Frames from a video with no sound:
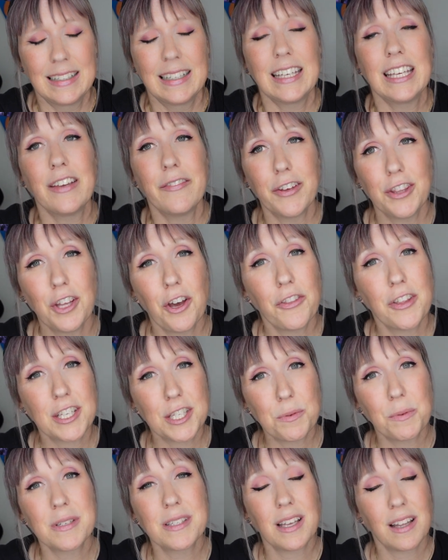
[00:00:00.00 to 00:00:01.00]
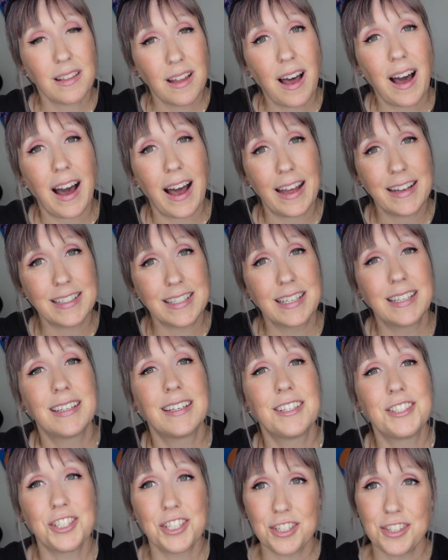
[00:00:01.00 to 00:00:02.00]
even though this was a lot,
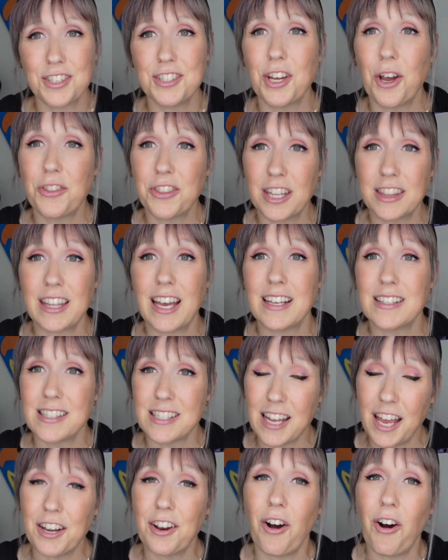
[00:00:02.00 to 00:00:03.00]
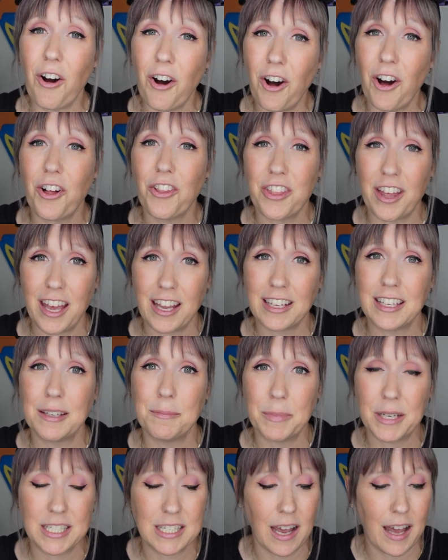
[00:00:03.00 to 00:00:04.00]
just note that that's not all that
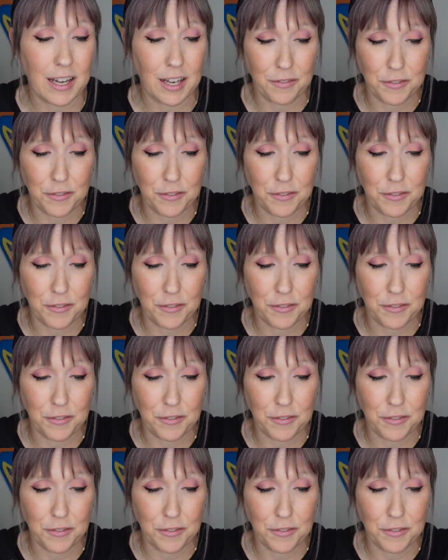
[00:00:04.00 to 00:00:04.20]
can be done.